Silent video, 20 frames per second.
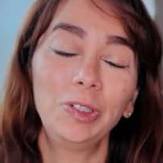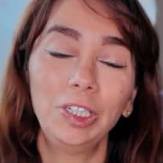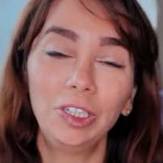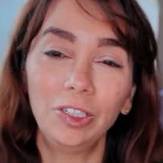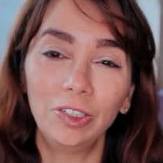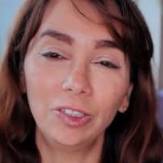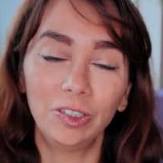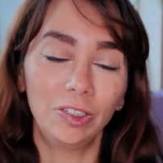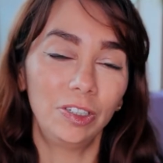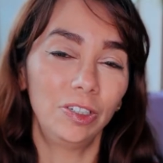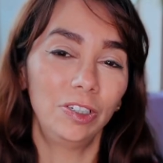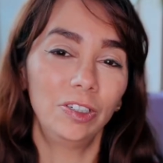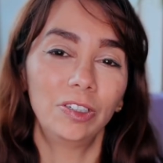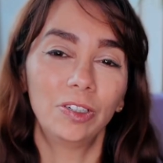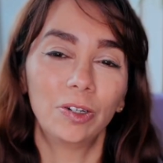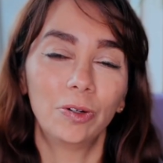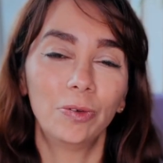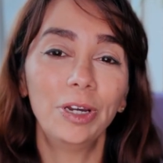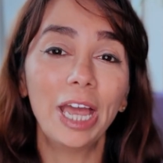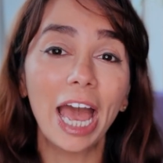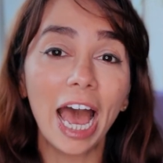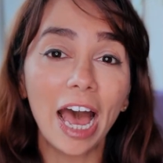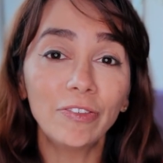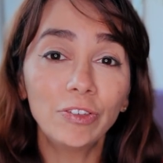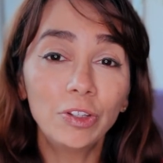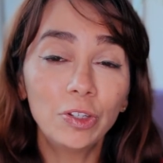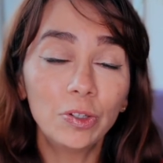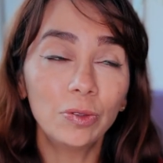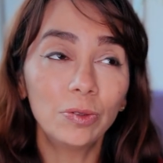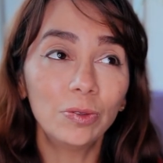We
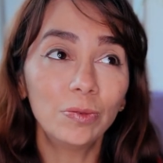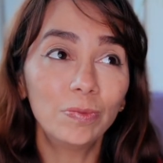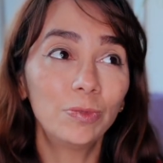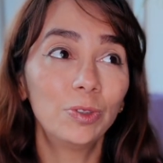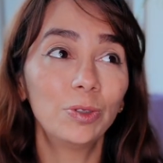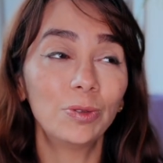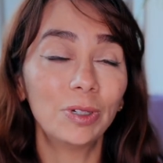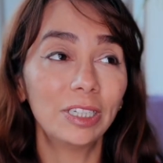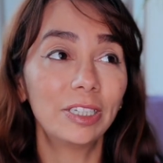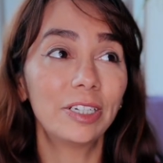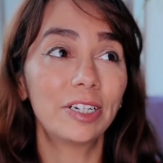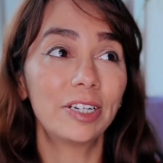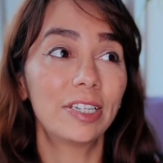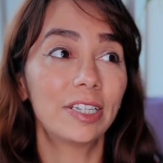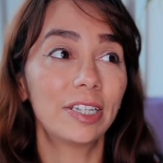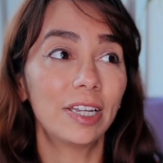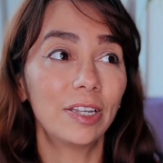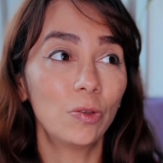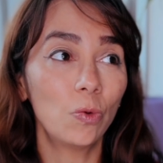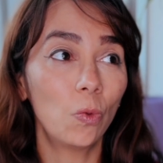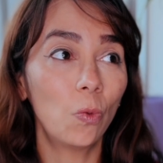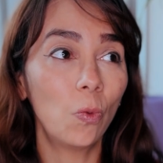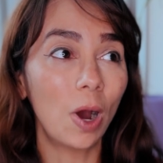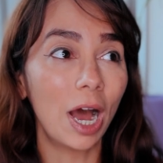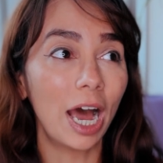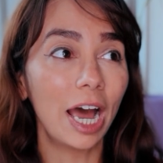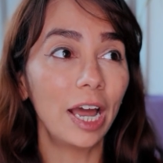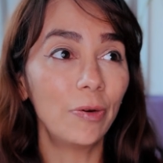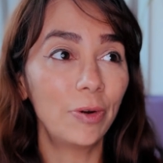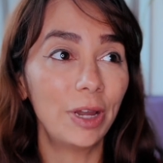have to understand
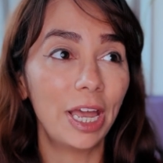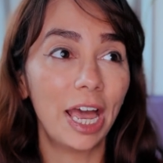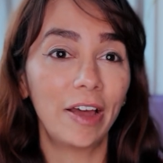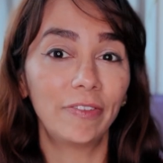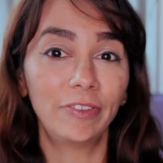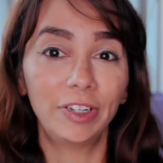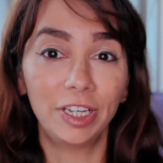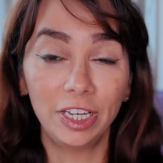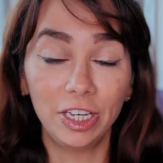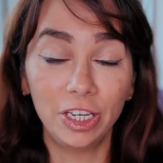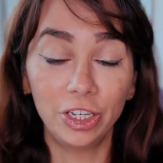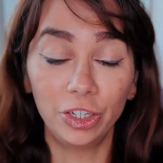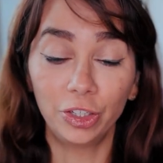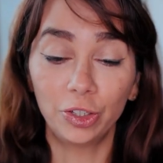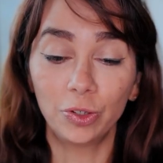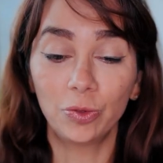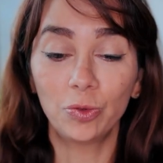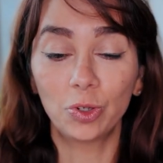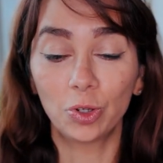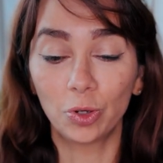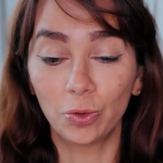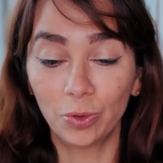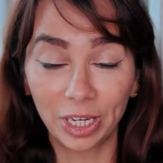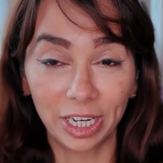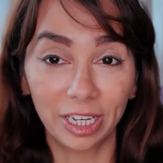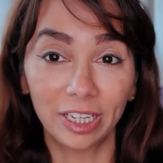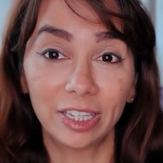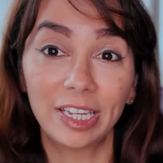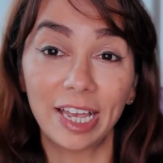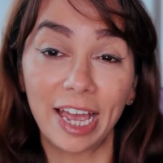why we have the issue so we
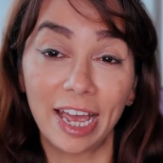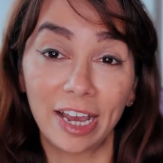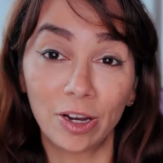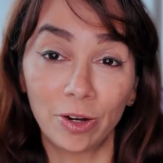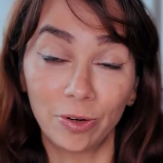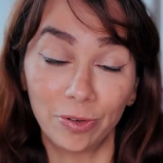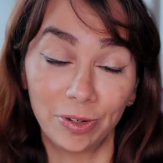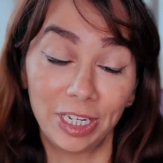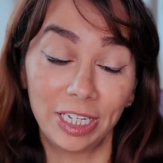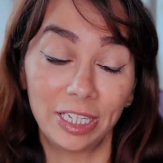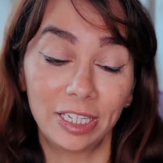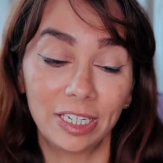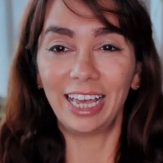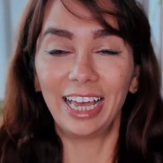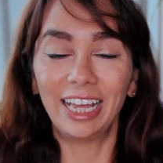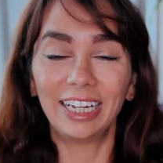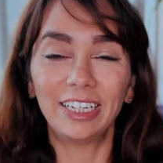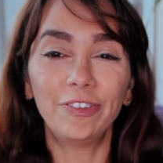can tackle it.